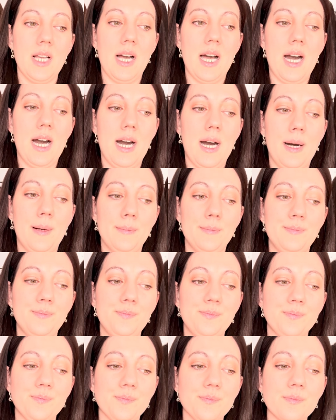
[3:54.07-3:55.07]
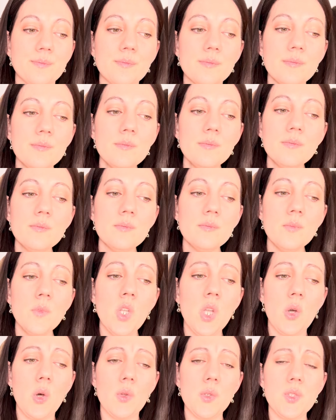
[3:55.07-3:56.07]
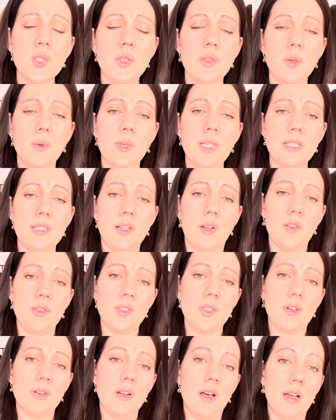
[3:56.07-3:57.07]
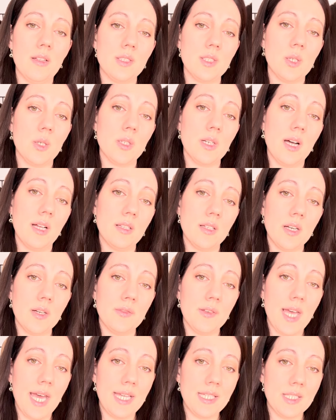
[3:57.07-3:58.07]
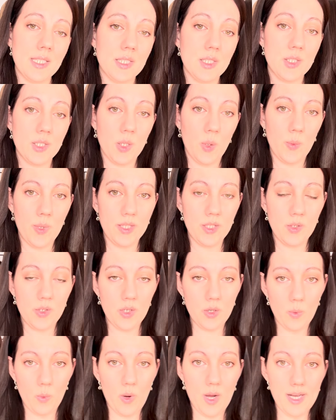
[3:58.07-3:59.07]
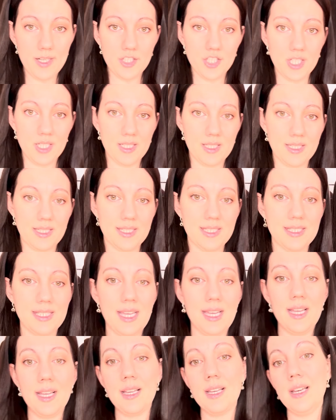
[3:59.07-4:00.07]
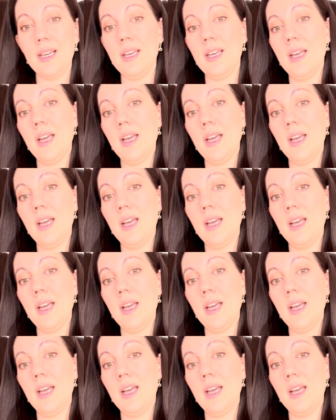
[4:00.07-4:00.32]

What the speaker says: Also, the results are not so color fast, so when you go to wash it in the sink,